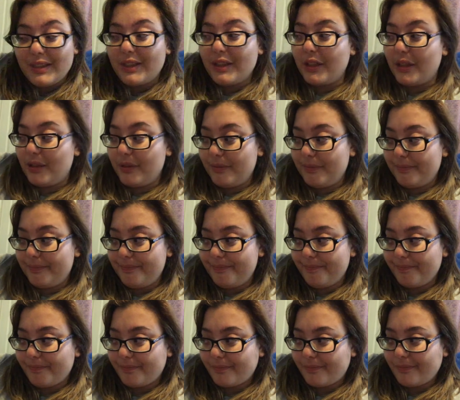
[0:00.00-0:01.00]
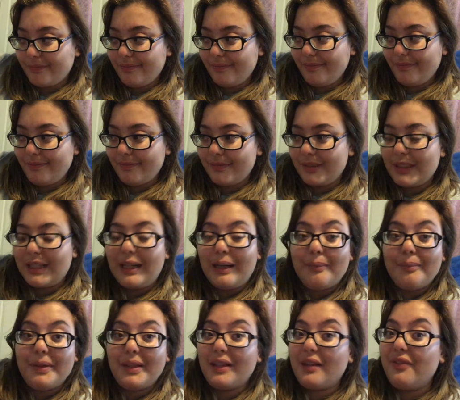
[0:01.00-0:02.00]
You know,
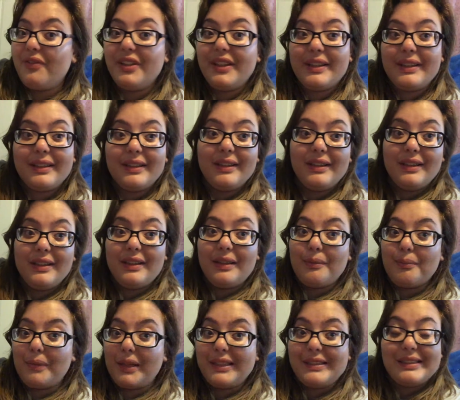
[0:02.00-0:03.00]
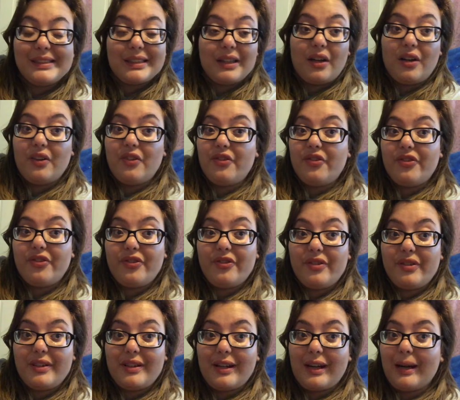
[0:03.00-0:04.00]
I'm loving myself.
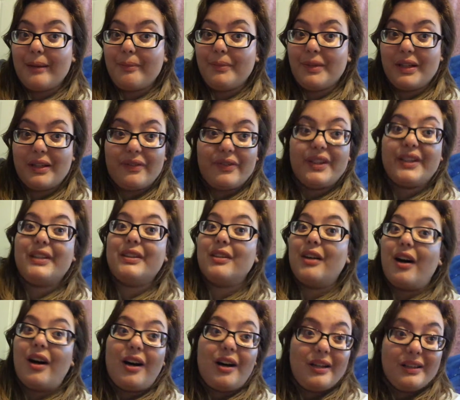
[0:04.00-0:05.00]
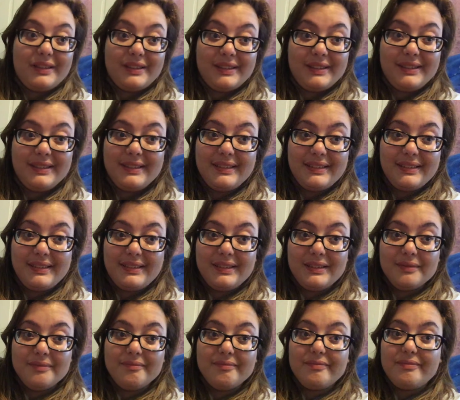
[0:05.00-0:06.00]
I'm loving God.
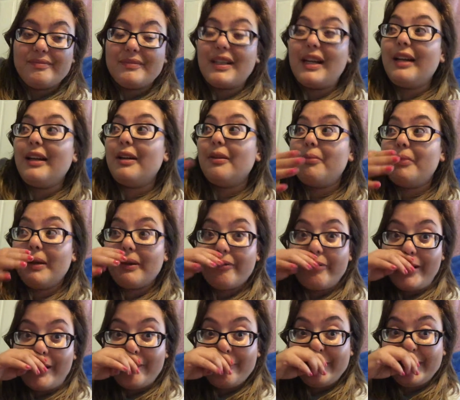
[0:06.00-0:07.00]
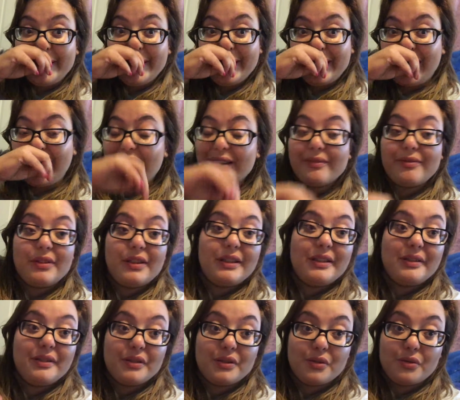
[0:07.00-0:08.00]
I love my family. I have
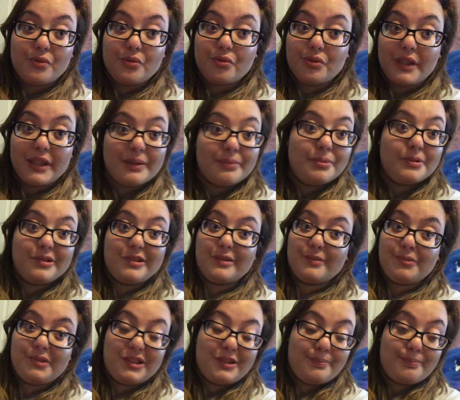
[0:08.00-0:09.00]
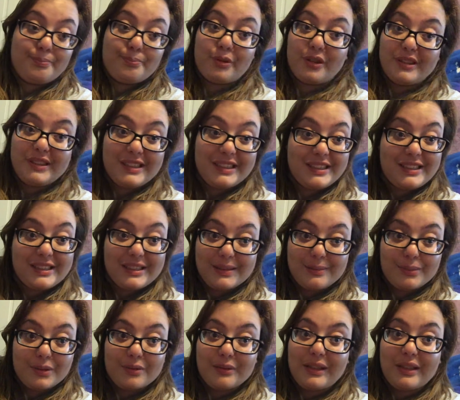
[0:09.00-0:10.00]
an incredible support
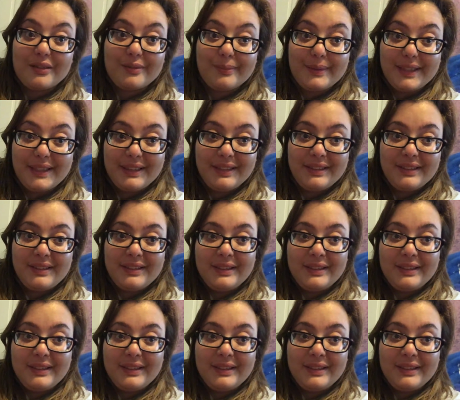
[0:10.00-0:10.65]
system around me.